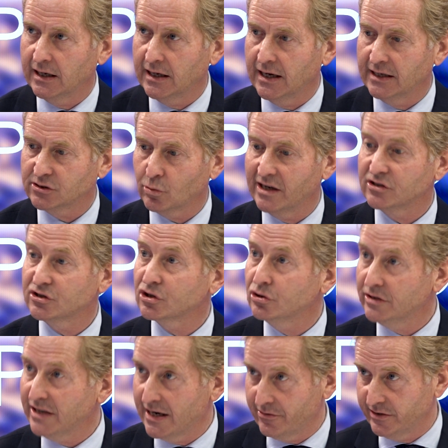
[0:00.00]
as well as the good
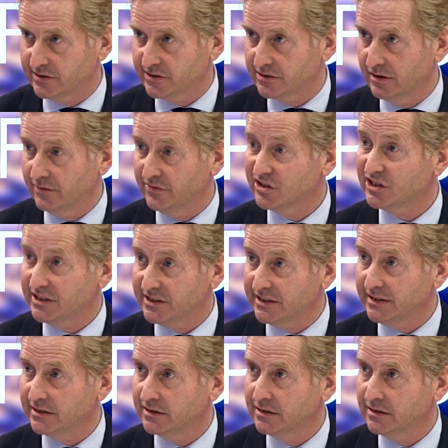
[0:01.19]
areas of a city,